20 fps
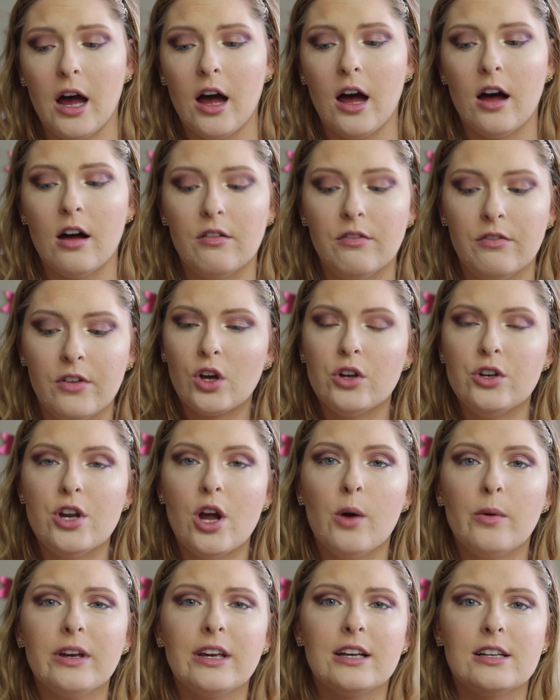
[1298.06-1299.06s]
of
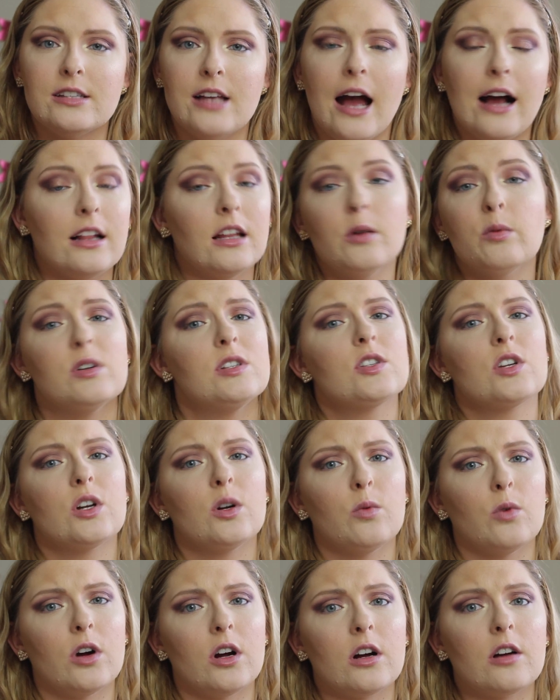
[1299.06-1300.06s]
knowing exactly what's going to
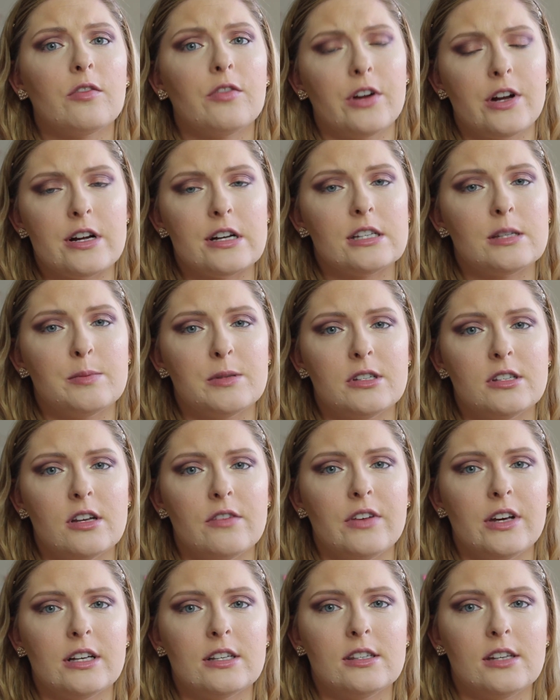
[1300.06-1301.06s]
work for your
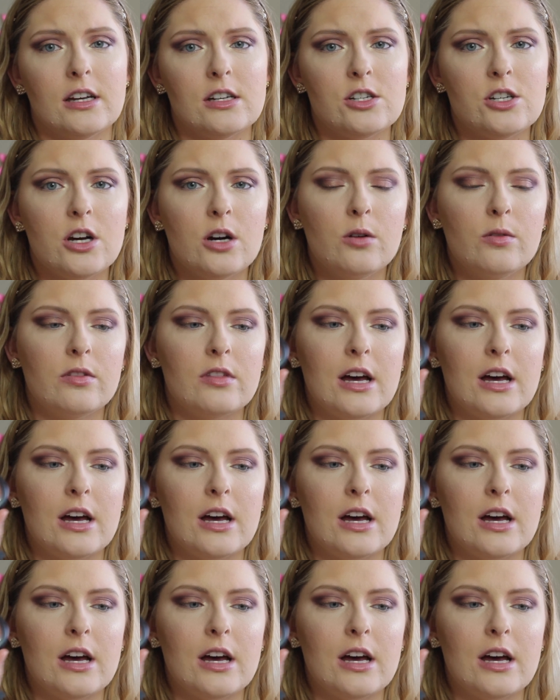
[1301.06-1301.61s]
specific skin tone.